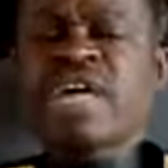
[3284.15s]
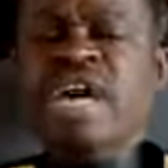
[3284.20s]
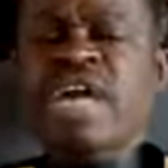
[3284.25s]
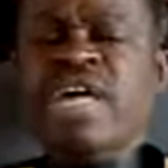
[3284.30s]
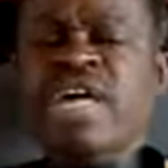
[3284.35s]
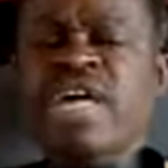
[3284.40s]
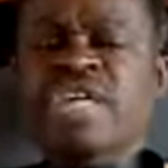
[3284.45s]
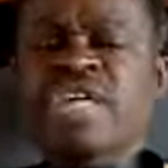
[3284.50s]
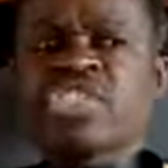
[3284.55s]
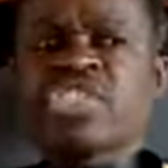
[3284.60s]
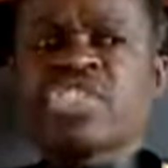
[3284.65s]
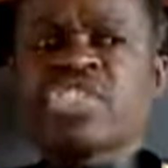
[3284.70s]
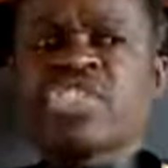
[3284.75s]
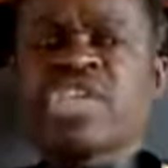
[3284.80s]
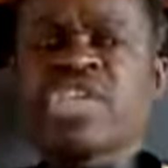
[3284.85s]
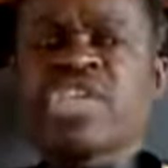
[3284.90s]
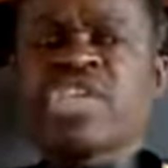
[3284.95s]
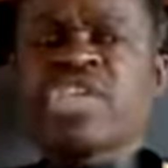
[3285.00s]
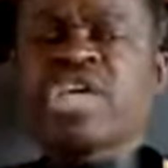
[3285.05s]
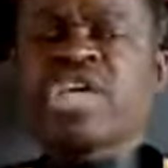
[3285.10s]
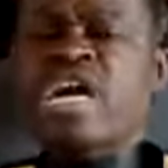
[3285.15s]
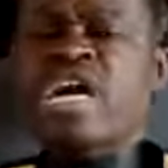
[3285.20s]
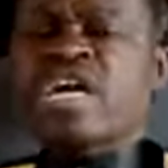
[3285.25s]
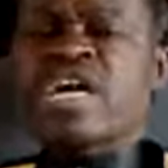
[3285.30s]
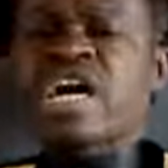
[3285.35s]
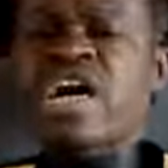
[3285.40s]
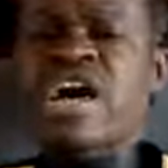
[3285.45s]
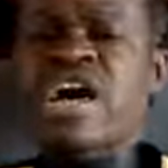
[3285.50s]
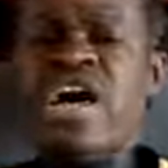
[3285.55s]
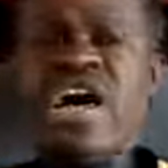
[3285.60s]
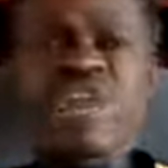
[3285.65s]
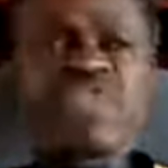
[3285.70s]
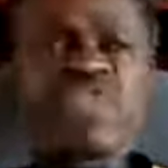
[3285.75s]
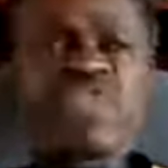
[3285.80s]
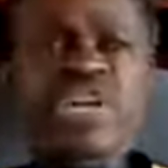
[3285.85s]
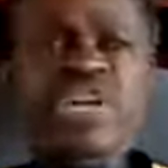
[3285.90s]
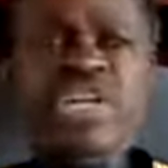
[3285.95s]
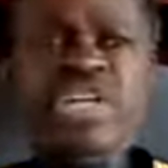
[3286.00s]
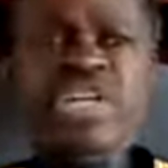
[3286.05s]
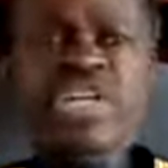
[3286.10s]
and I see younger
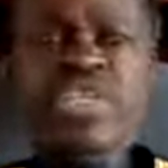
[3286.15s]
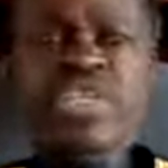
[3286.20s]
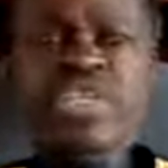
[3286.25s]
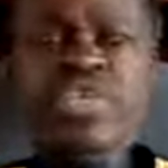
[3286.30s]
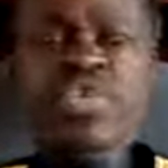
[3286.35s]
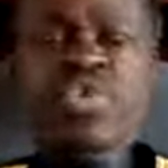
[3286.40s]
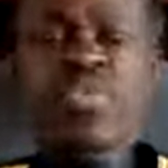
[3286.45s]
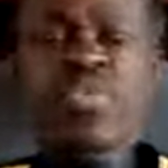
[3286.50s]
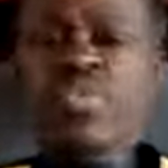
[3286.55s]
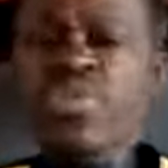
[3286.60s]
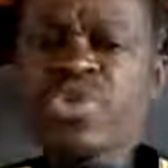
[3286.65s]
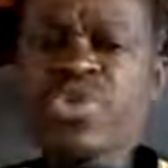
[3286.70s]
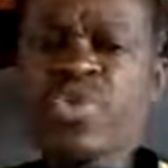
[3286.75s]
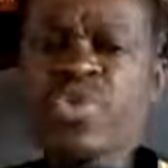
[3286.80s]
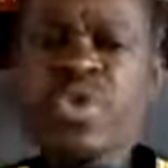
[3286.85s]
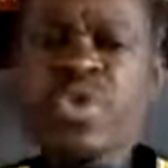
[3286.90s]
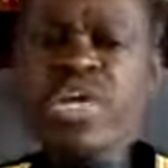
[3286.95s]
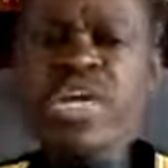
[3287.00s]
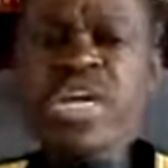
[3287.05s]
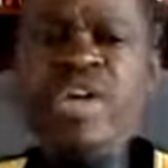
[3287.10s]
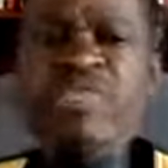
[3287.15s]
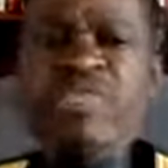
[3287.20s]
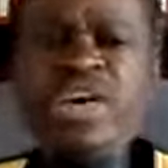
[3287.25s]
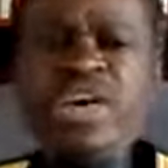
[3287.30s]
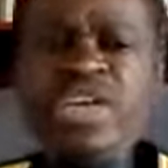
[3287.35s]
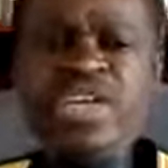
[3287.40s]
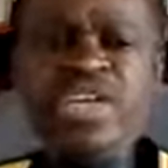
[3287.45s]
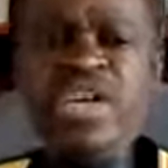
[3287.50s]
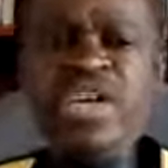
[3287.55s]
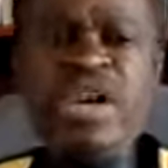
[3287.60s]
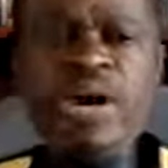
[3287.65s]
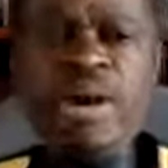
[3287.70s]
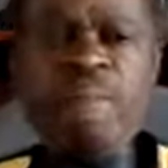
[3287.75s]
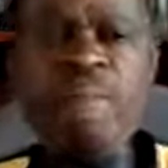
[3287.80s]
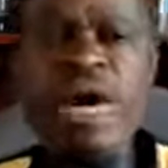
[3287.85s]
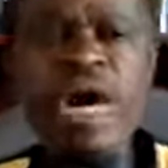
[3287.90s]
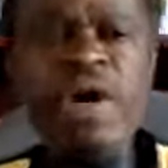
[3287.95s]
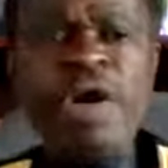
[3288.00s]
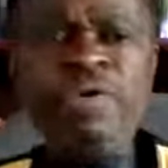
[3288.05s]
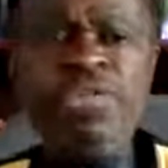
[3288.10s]
Africans whom you will never hear
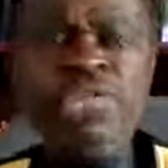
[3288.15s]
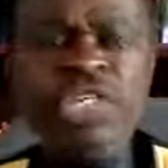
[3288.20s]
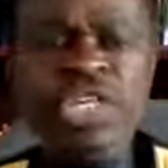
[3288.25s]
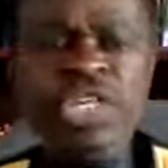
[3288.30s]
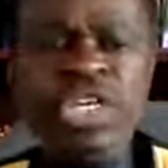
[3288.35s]
about